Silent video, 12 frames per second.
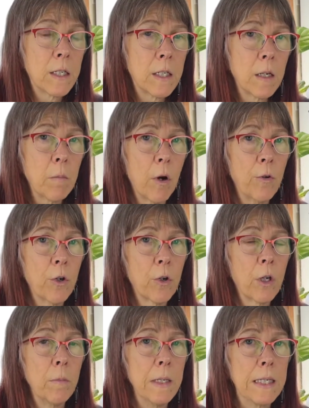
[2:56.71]
demo, you're
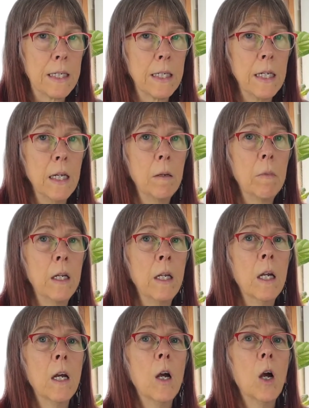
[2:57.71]
going to be seeing
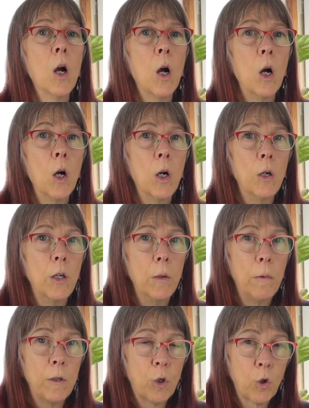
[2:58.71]
me
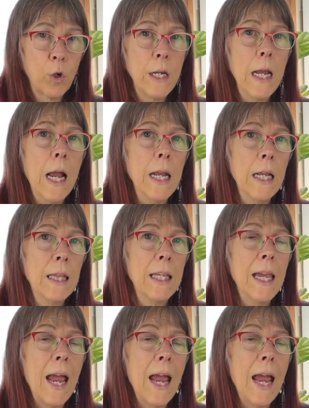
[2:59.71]
creating the